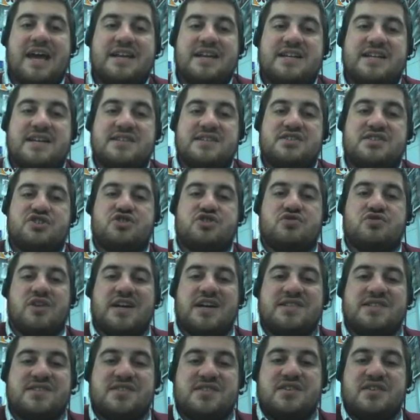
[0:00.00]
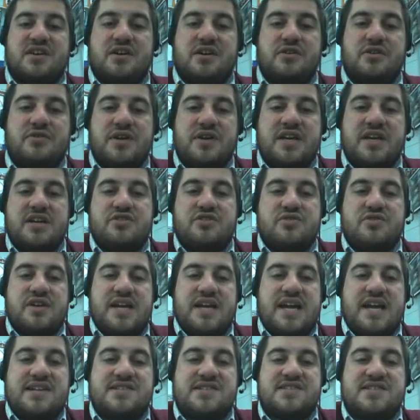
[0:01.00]
And as trusts go, he
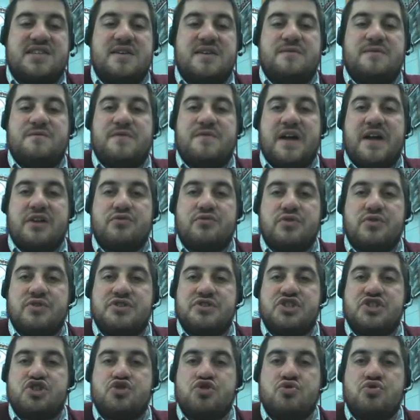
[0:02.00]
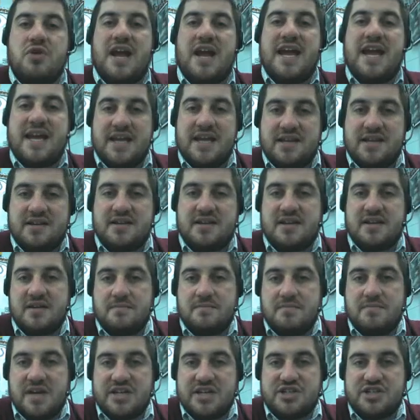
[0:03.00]
creates the Federal
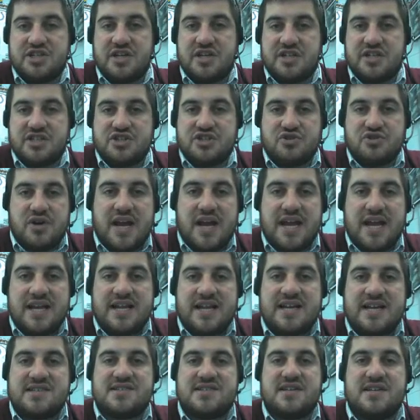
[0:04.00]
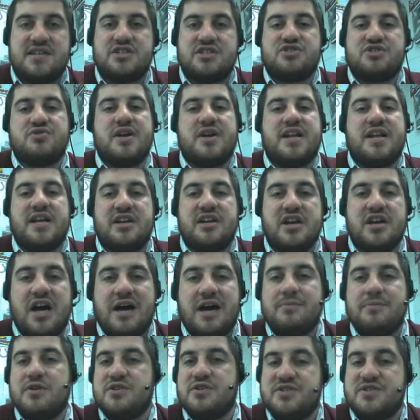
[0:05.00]
Trade Commission. Trade as in
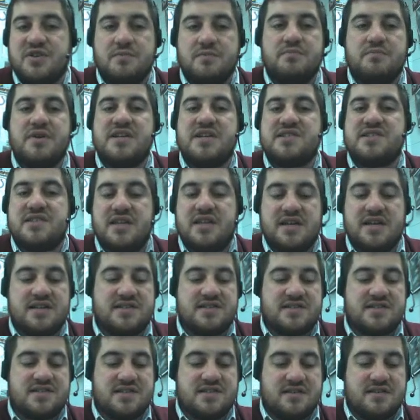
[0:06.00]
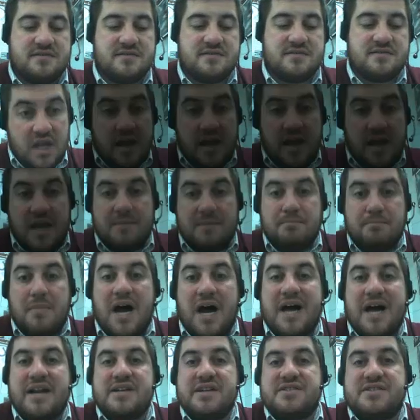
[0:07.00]
trading commerce or business.
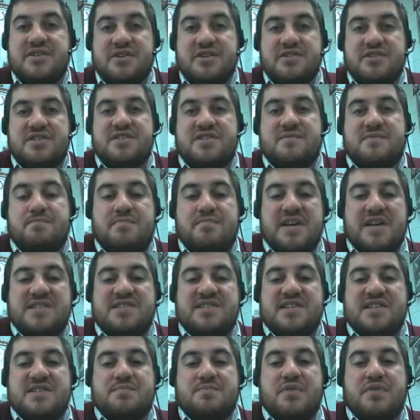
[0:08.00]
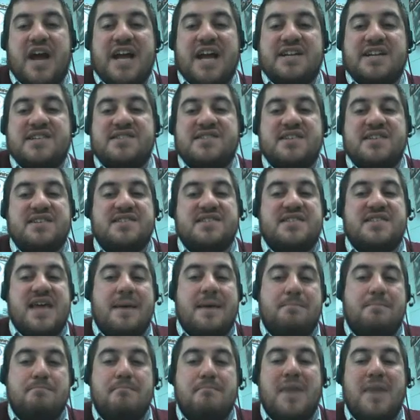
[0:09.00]
It monitors business
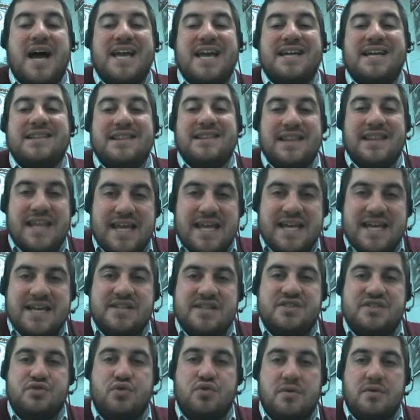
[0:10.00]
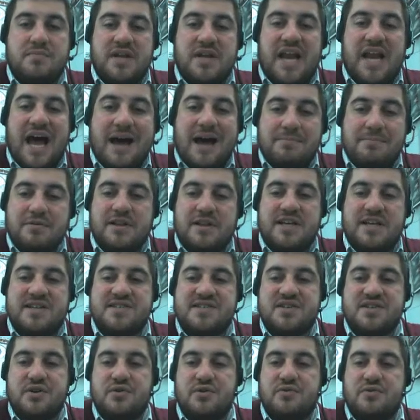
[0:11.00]
practices that might lead to a
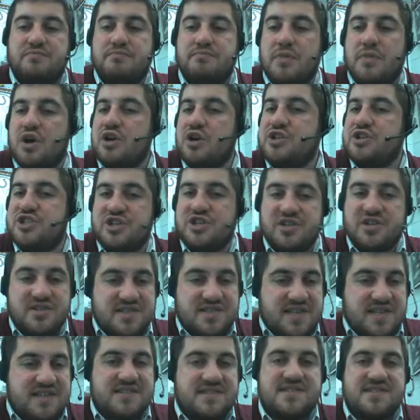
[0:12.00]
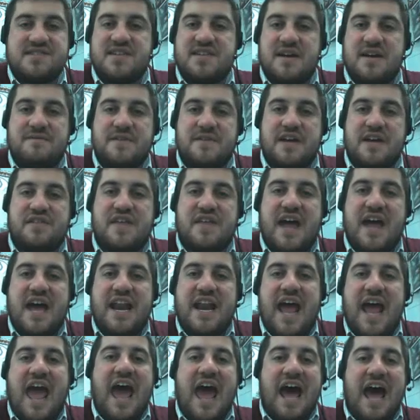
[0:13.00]
monopoly. So mergers and stuff
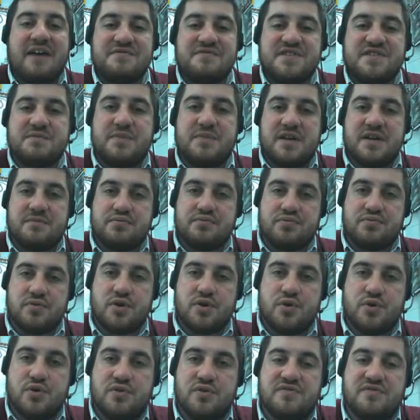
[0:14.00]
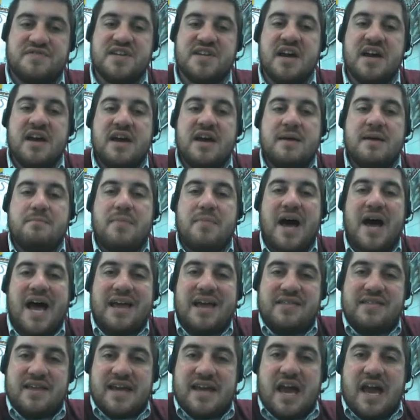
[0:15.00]
like that have to be approved
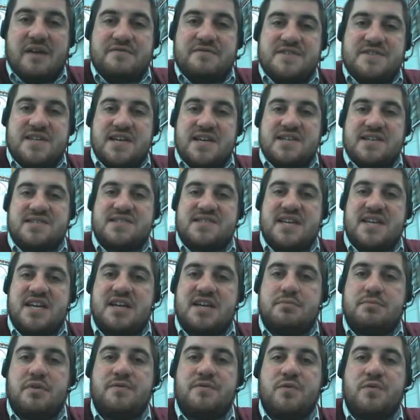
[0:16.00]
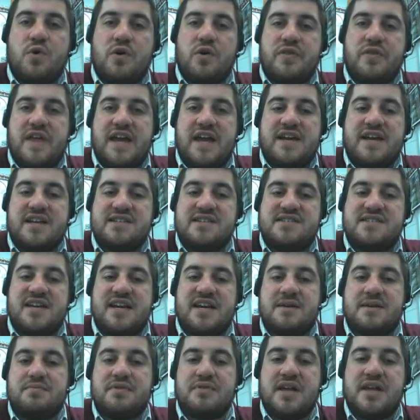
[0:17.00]
by the FTC before they
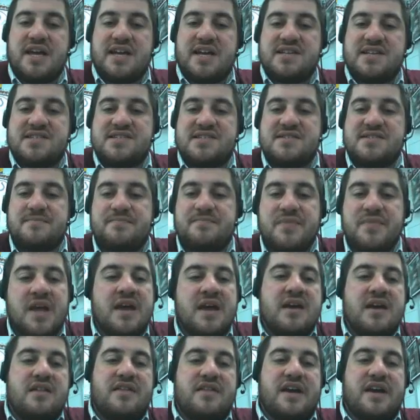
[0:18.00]
can take place.